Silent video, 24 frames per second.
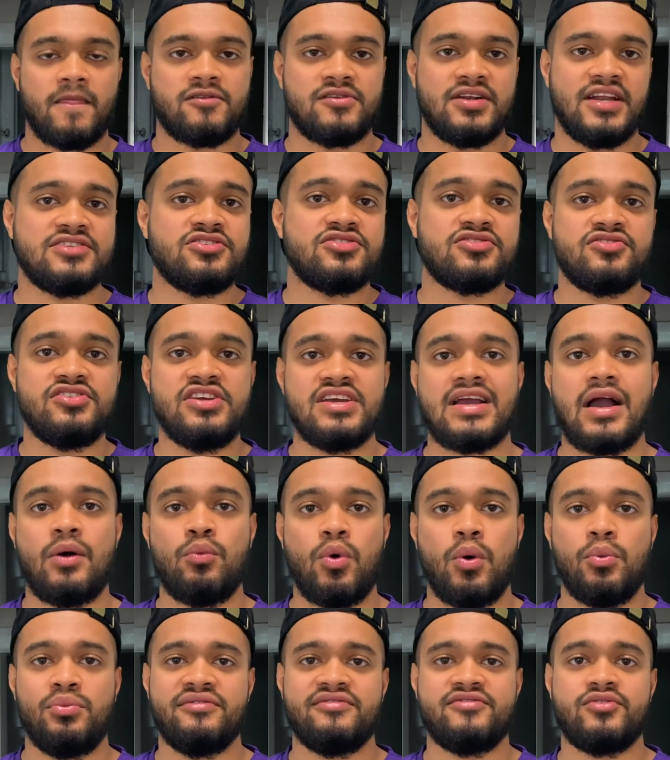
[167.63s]
So let's just recap
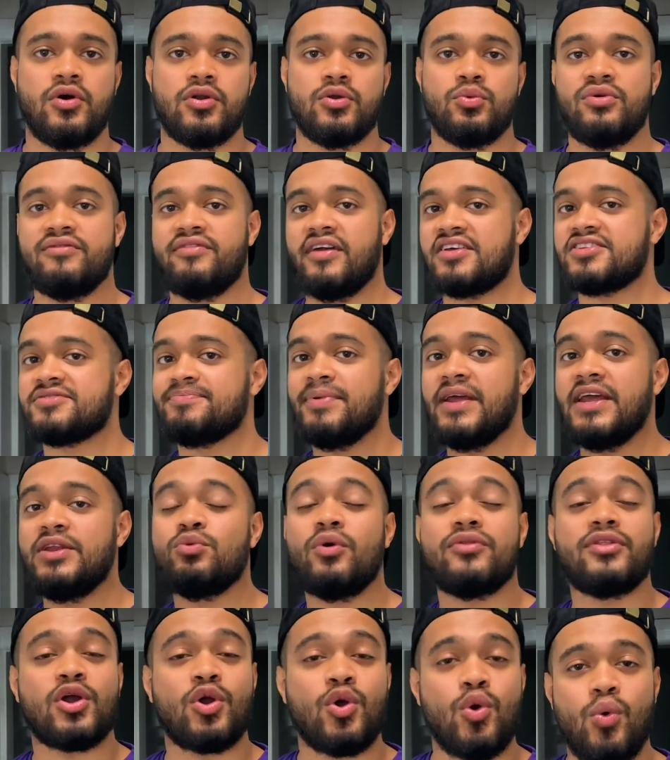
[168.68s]
what we've done. We've explained
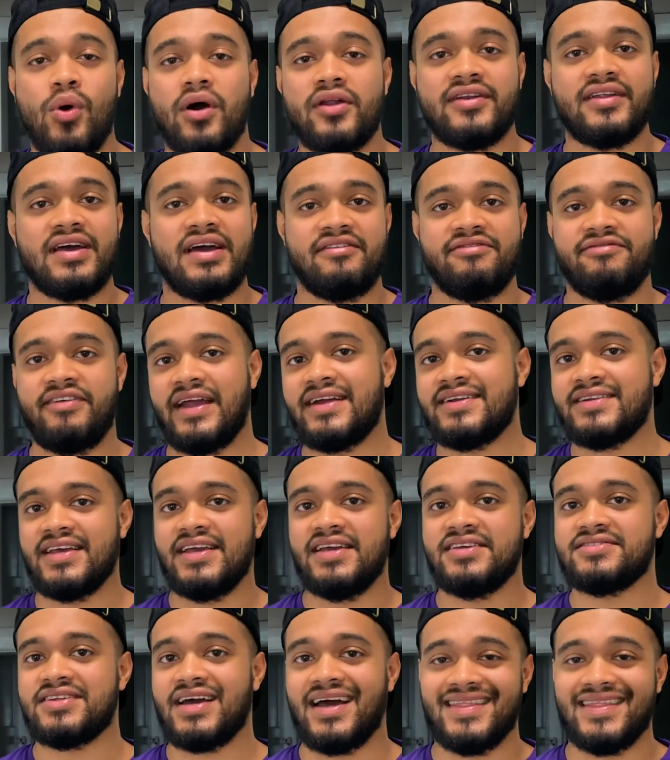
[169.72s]
what the Coanda effect is,